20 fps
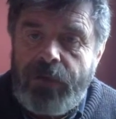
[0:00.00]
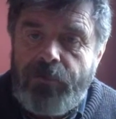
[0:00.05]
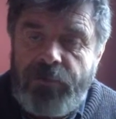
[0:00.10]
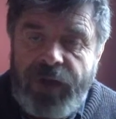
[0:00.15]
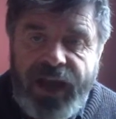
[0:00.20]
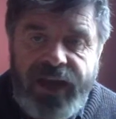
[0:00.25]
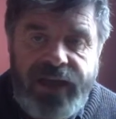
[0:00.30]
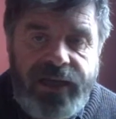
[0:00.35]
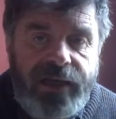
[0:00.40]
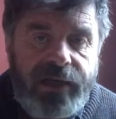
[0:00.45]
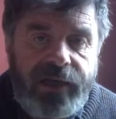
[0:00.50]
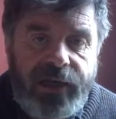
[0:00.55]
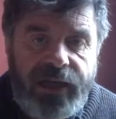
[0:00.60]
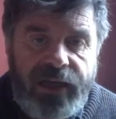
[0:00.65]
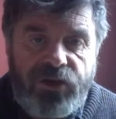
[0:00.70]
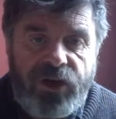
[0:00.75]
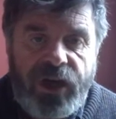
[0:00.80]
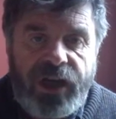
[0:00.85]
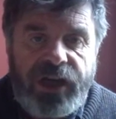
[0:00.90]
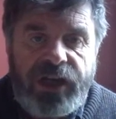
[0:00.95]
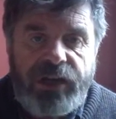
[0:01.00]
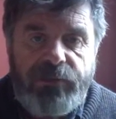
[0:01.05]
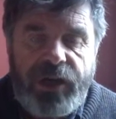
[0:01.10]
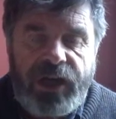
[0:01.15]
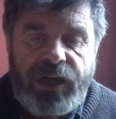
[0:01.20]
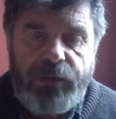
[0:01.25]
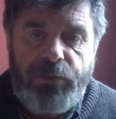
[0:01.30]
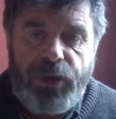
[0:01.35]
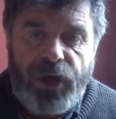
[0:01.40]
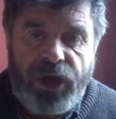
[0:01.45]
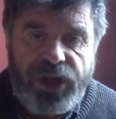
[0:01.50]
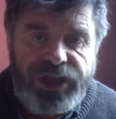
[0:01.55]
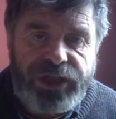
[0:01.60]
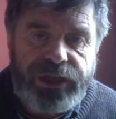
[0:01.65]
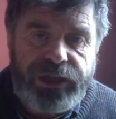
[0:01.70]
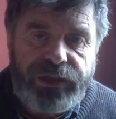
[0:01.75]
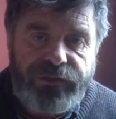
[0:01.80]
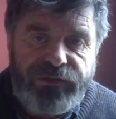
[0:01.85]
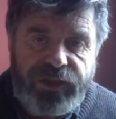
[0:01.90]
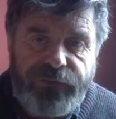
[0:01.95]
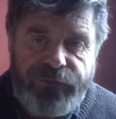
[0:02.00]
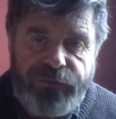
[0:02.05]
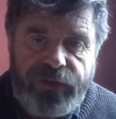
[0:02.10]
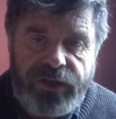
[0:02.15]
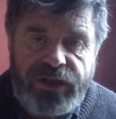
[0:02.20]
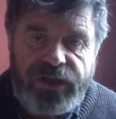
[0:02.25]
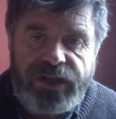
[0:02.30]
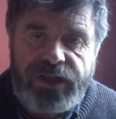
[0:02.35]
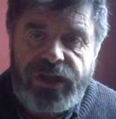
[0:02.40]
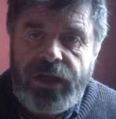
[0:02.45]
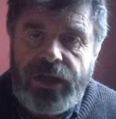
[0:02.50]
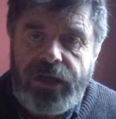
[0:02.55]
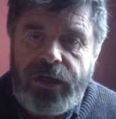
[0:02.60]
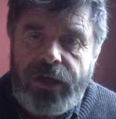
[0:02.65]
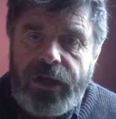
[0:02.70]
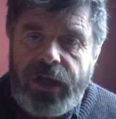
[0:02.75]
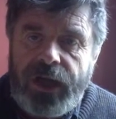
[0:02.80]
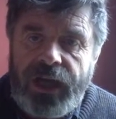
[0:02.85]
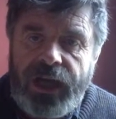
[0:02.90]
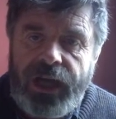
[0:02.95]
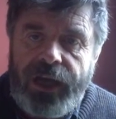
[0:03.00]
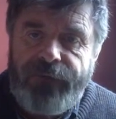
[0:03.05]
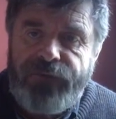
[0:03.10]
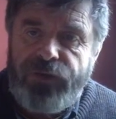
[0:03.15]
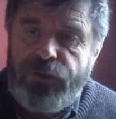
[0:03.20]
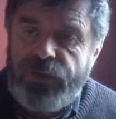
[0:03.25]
patently trying to make a positive difference, I have to